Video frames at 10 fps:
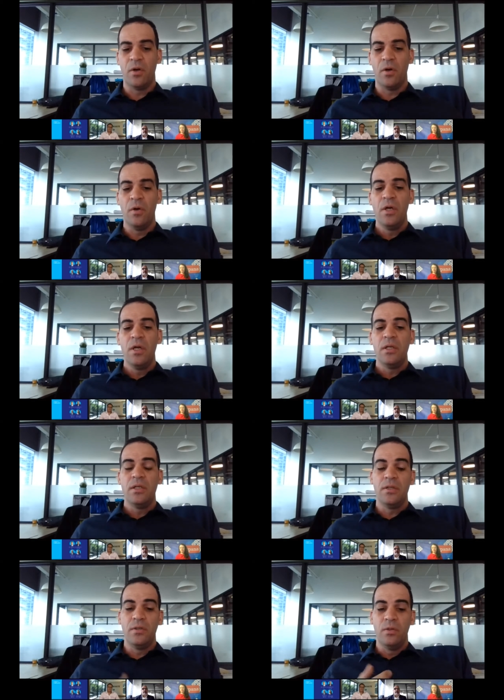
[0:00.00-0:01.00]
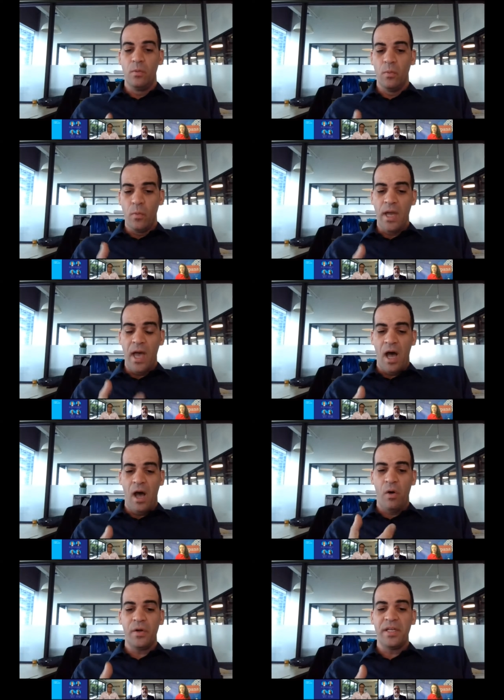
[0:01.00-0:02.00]
So
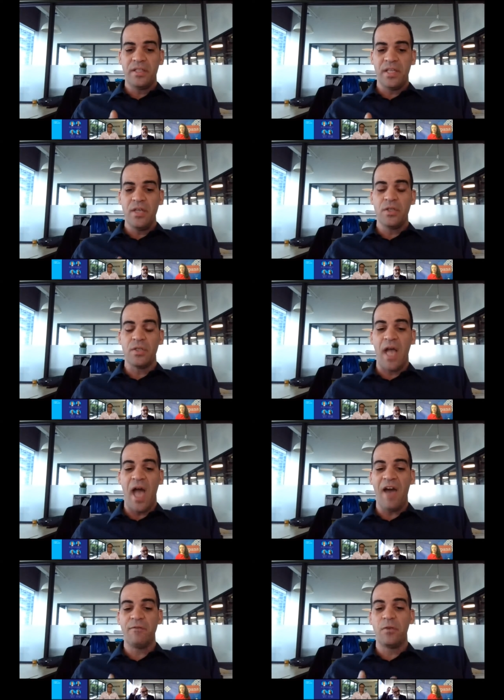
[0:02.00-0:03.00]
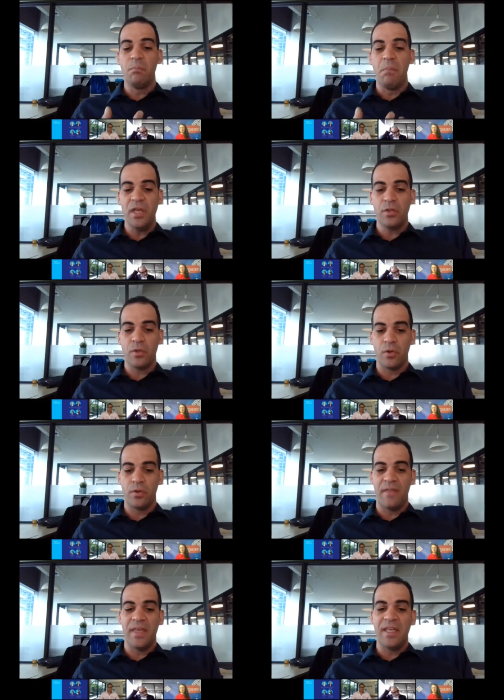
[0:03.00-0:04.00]
organizations have to make
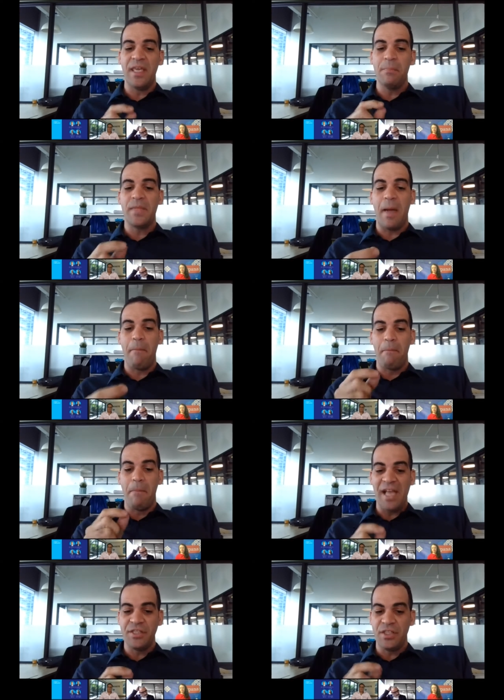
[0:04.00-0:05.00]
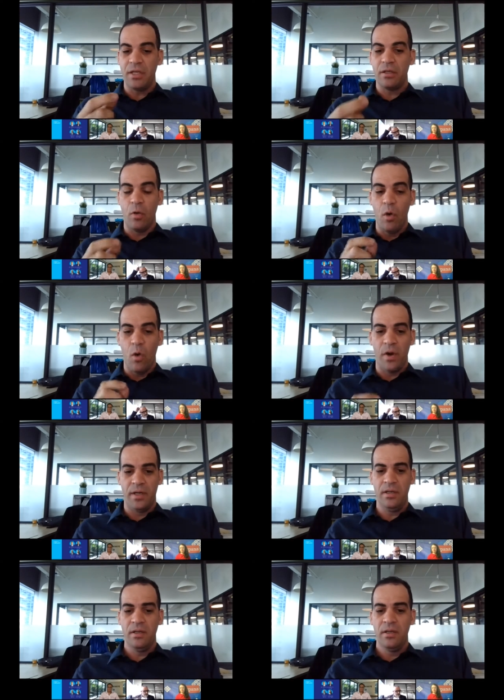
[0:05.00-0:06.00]
sure that they keep that magic
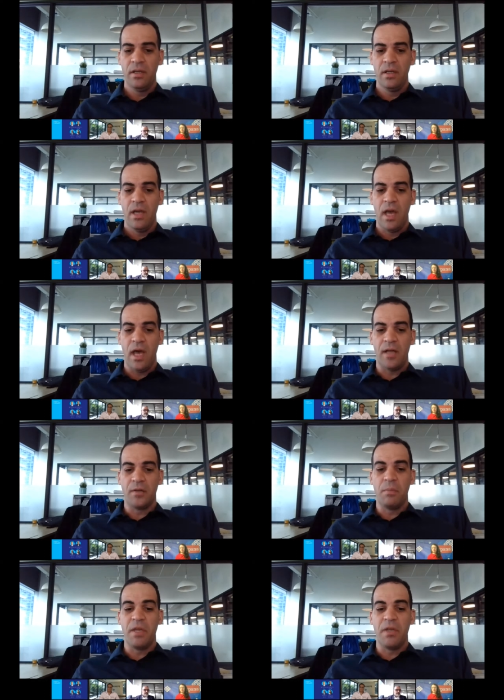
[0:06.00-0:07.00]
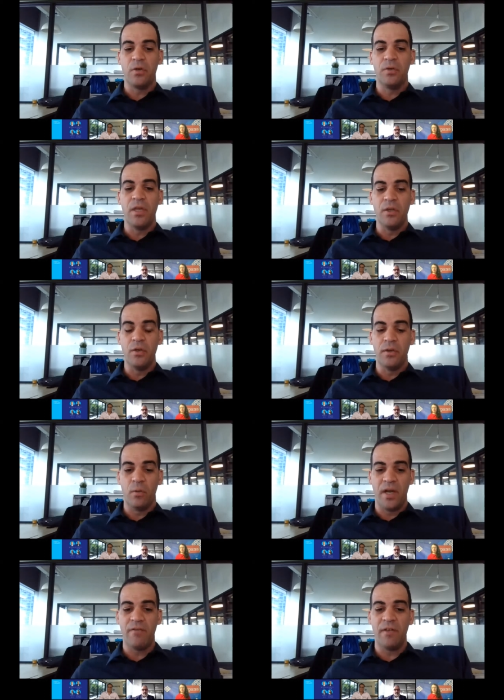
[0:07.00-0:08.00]
going, to make sure they
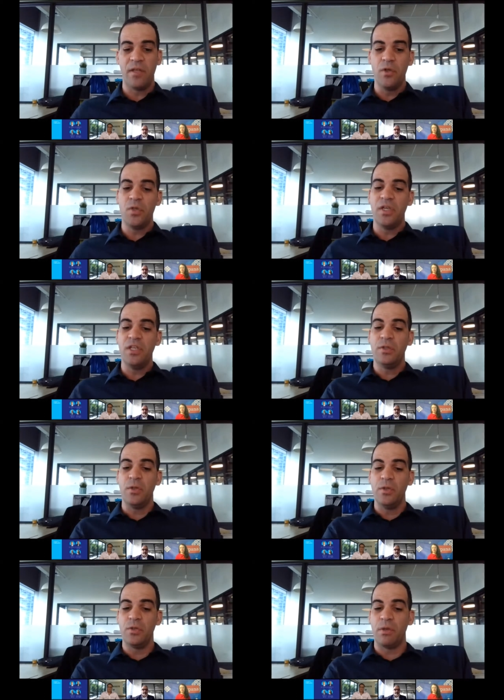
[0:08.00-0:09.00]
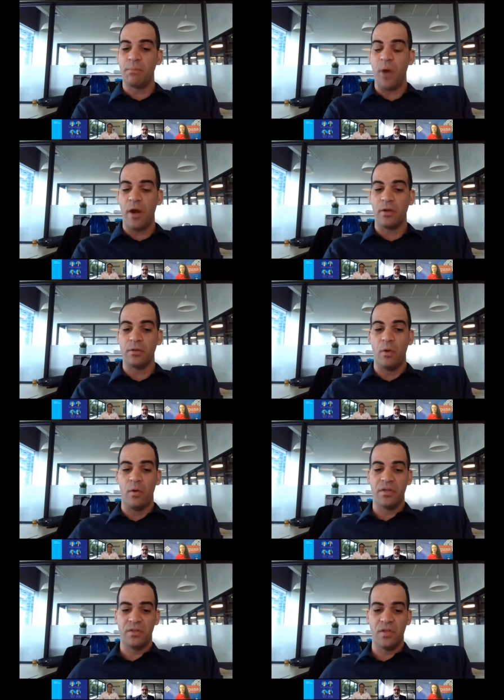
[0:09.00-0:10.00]
use whenever the user needs to use a
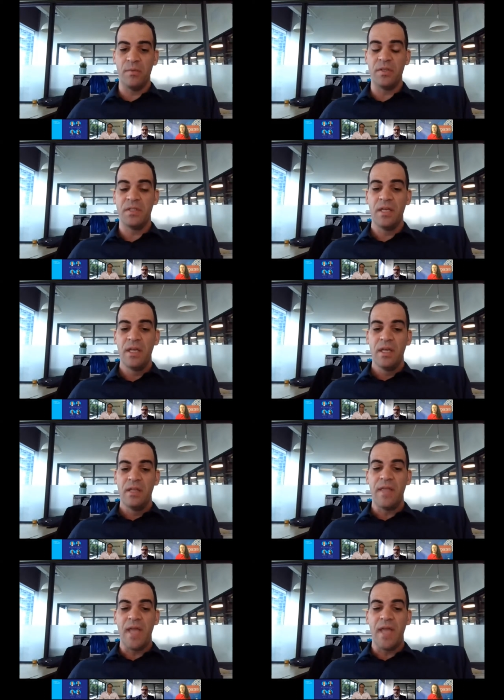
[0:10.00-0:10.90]
product or a service,